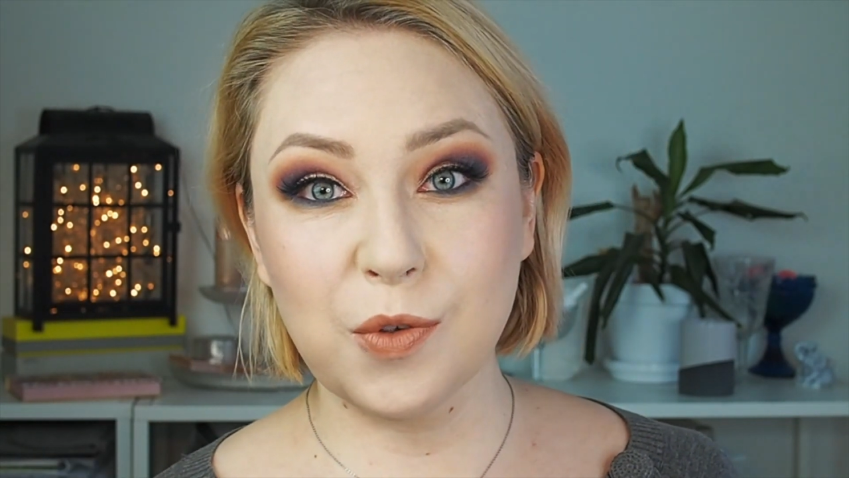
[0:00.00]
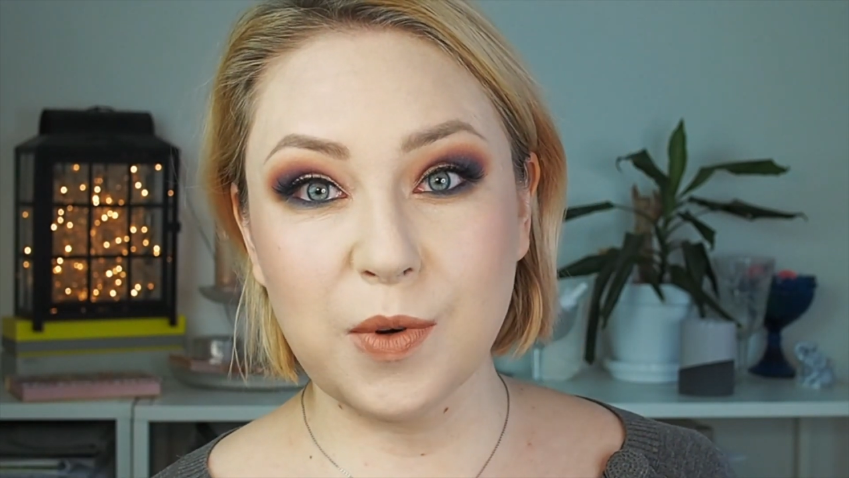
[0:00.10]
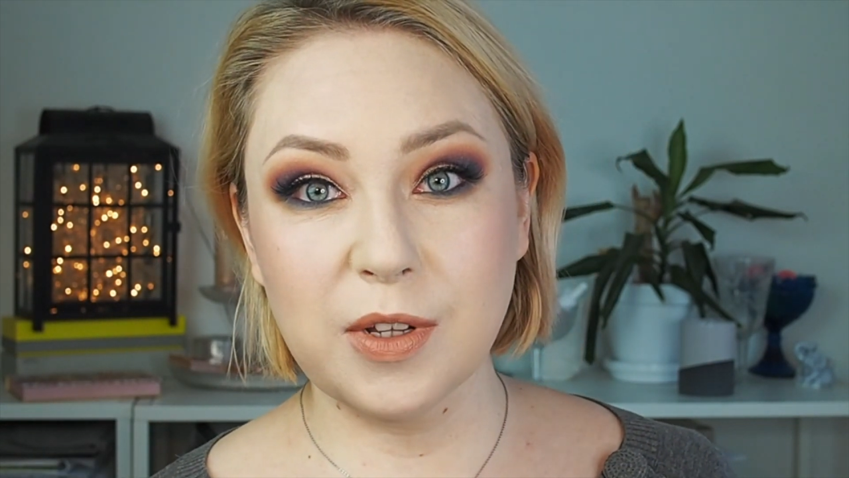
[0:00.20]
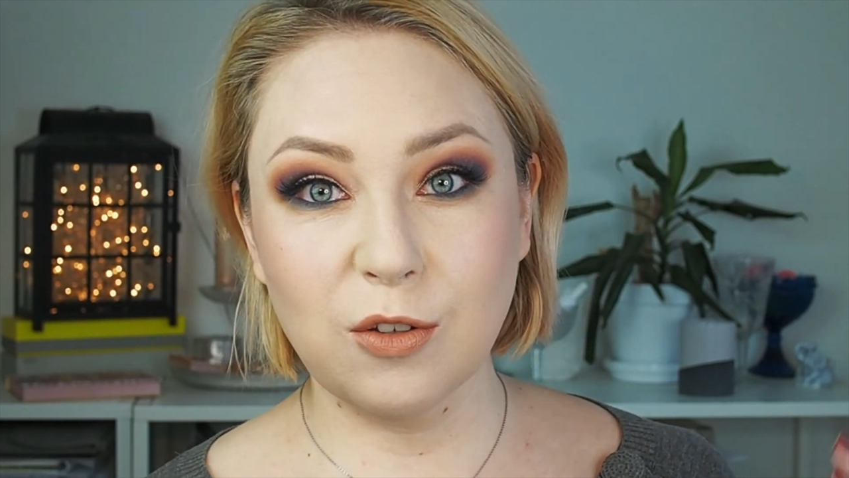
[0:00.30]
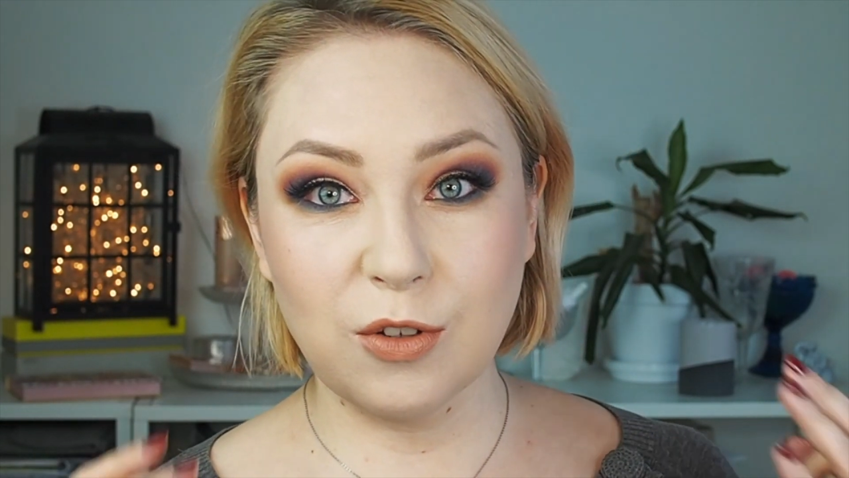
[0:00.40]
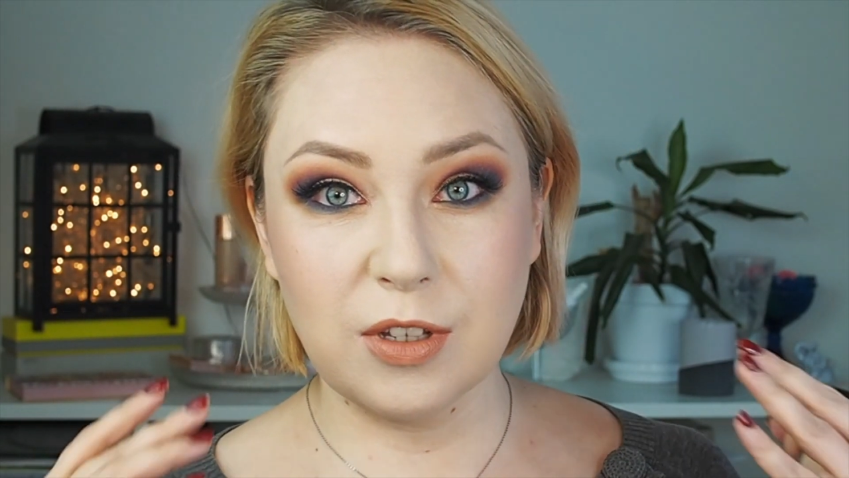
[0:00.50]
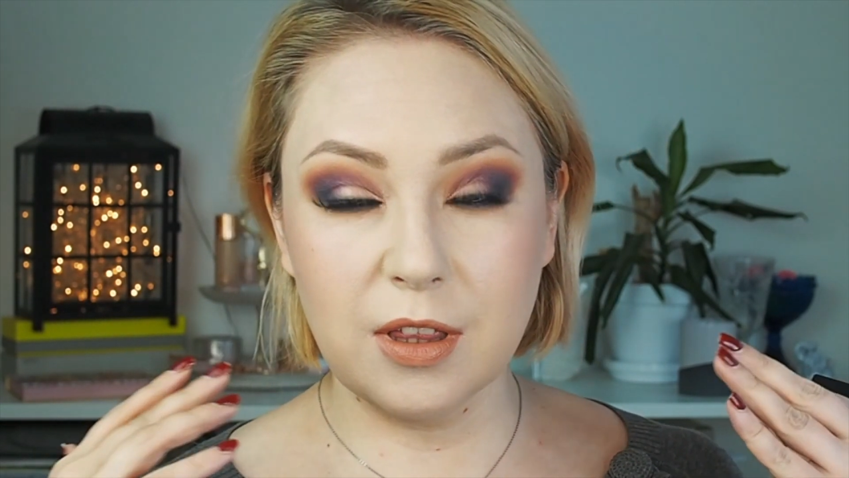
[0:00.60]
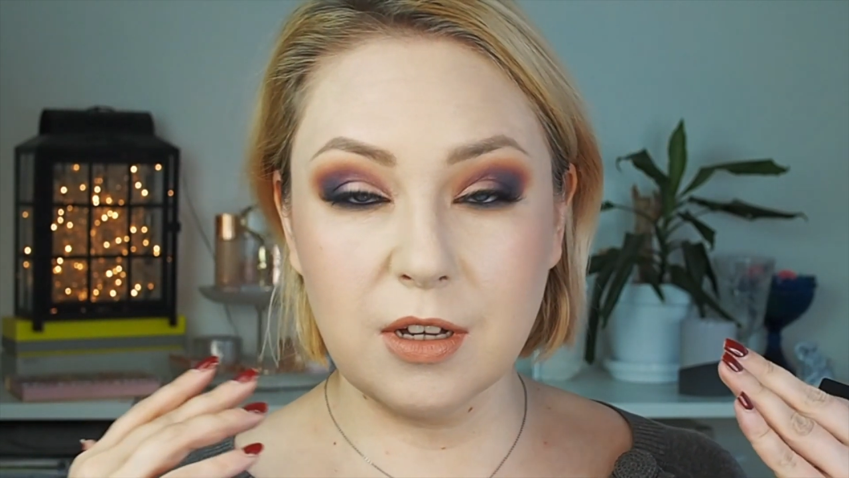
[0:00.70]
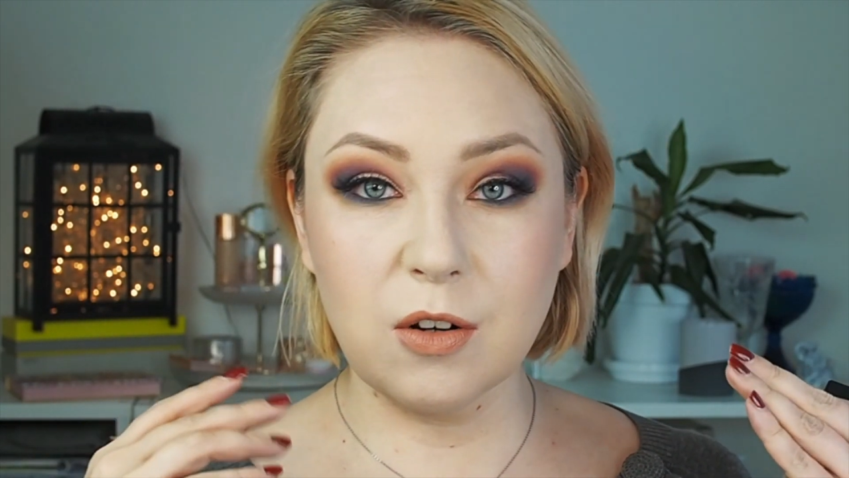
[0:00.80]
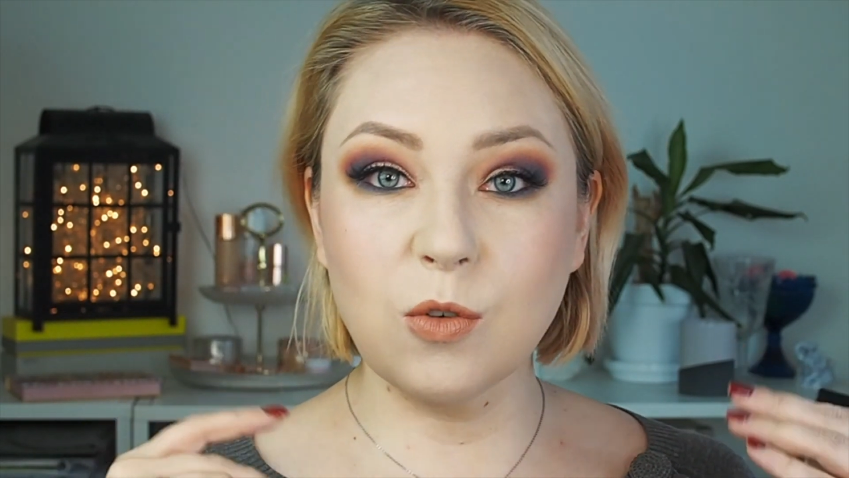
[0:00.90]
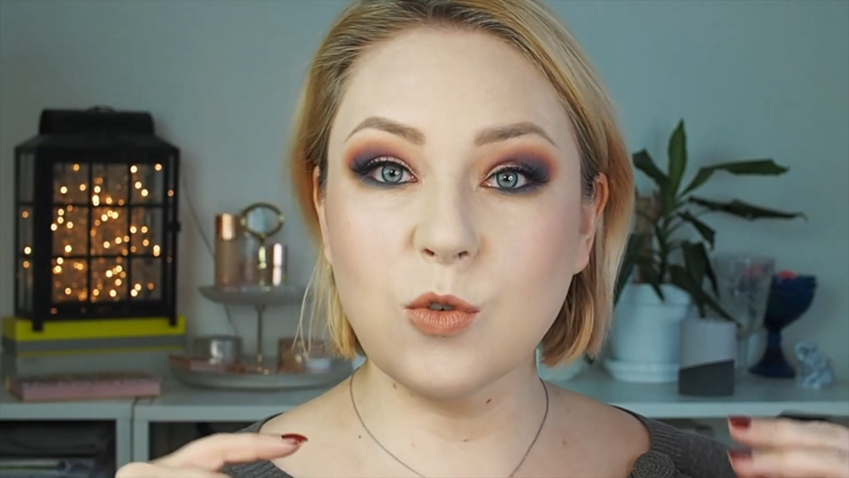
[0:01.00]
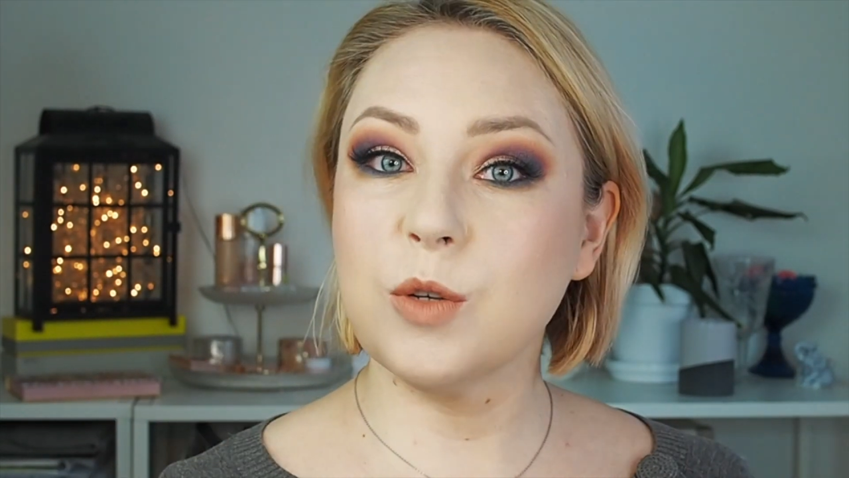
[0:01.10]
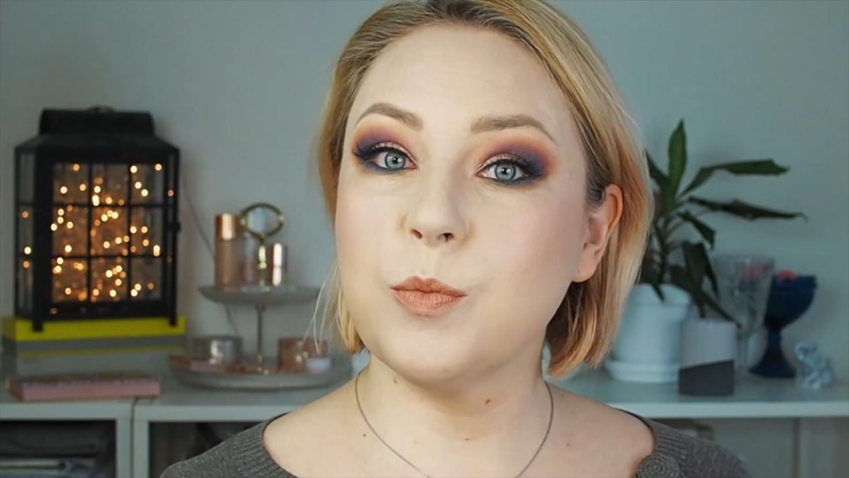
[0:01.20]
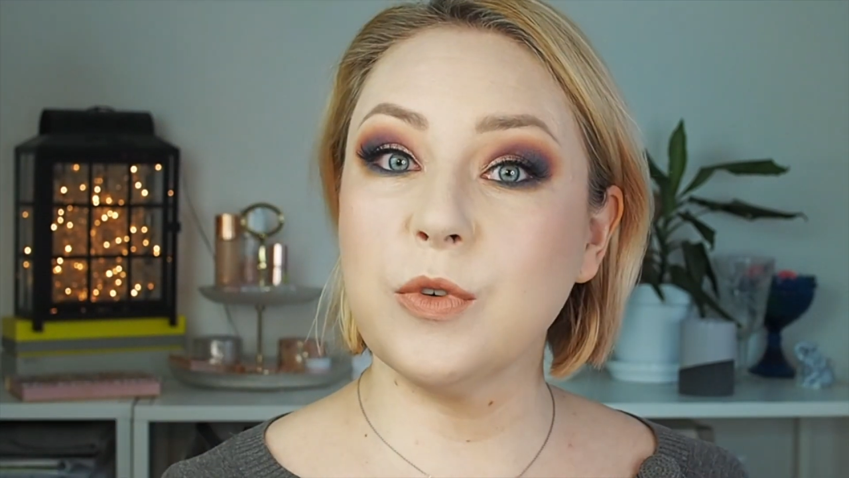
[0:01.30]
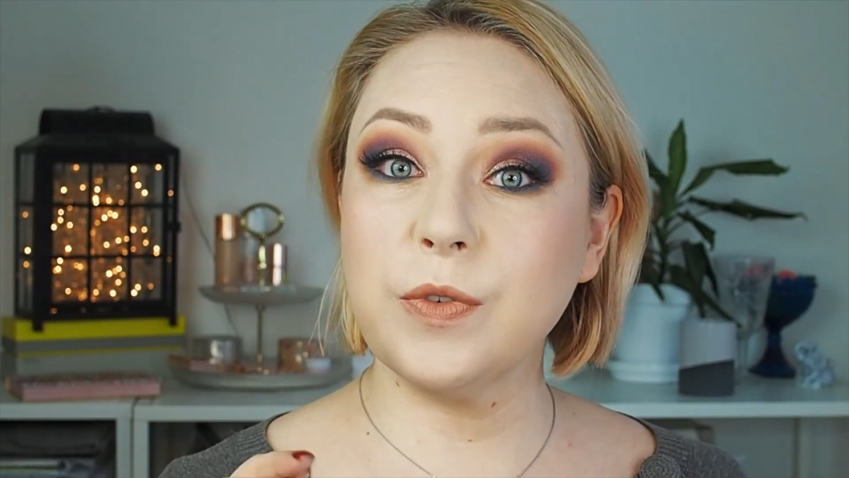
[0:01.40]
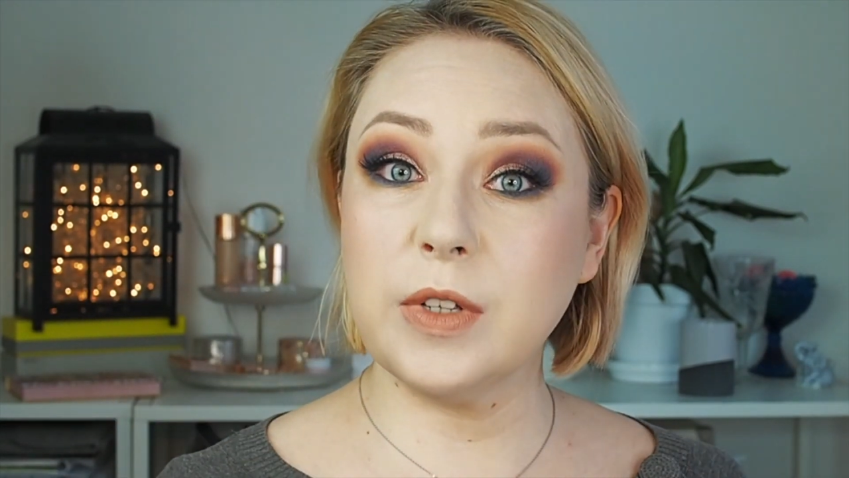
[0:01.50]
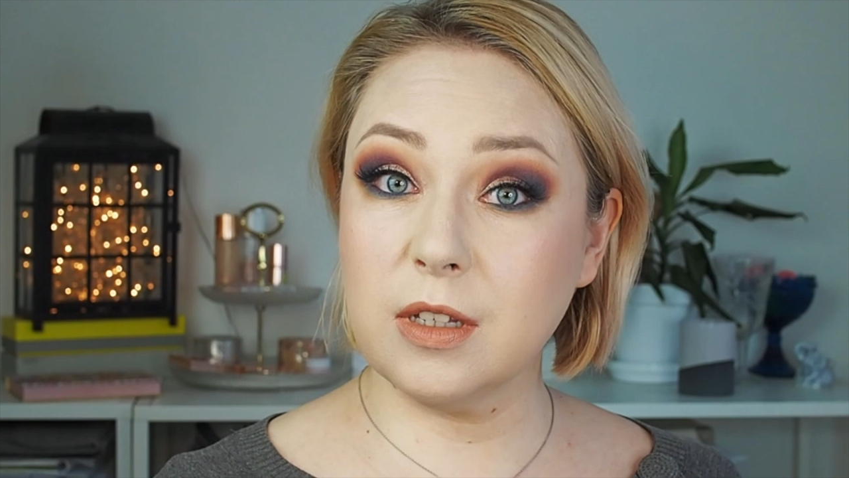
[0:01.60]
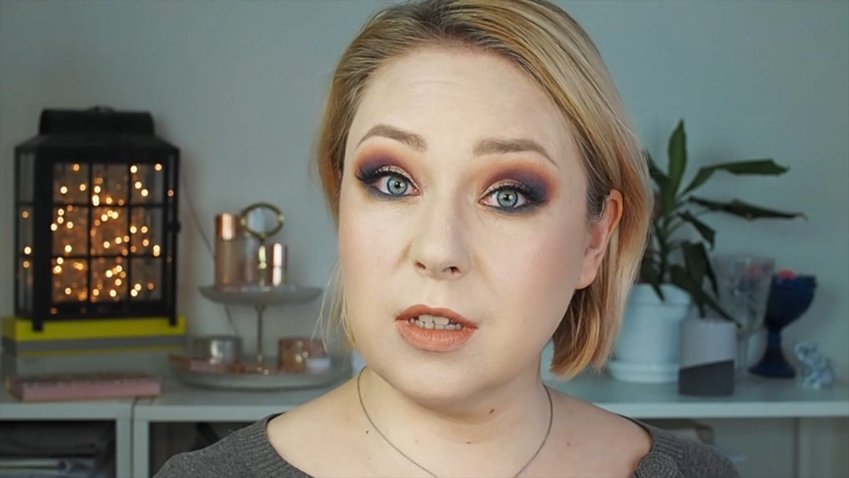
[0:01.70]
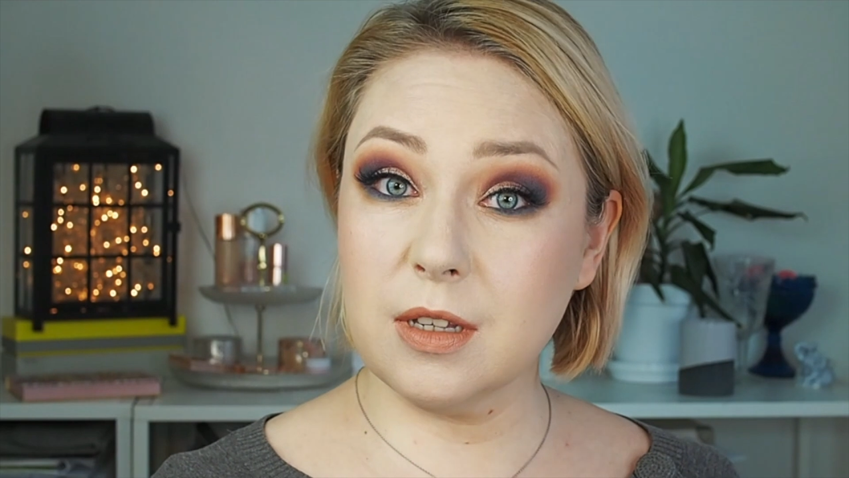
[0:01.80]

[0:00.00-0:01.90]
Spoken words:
want to see the close-up of it,